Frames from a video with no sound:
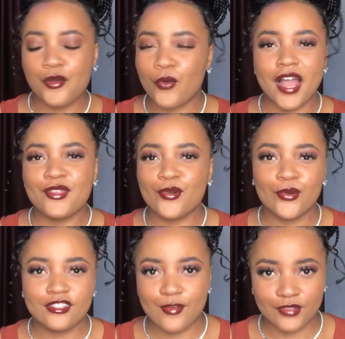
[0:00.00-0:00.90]
Why are you
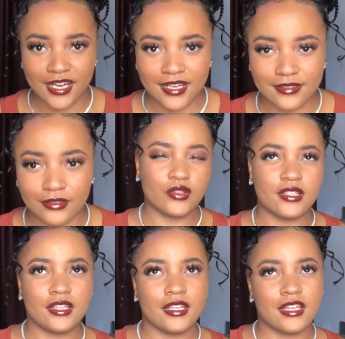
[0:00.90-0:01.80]
holding them to higher standard?
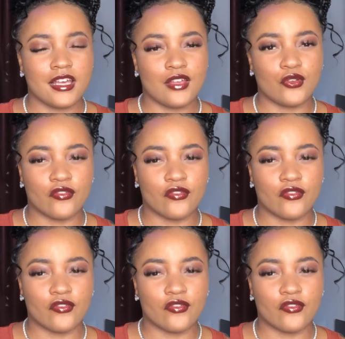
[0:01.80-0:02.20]
Holding your